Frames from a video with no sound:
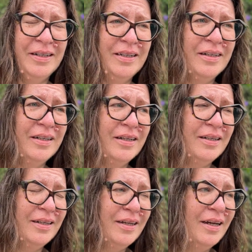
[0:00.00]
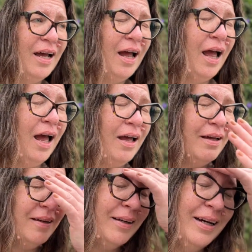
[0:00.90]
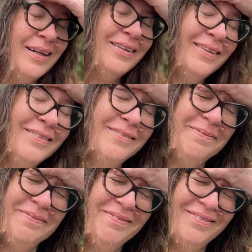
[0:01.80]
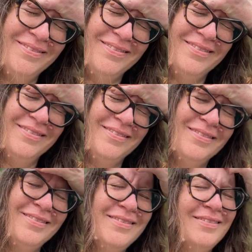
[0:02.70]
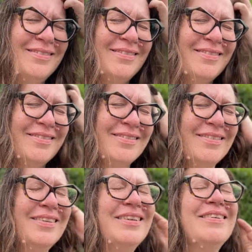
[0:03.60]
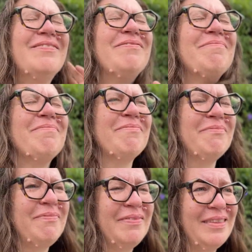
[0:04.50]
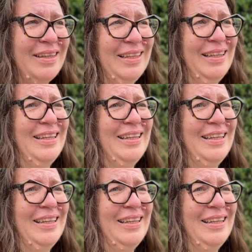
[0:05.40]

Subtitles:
(silence)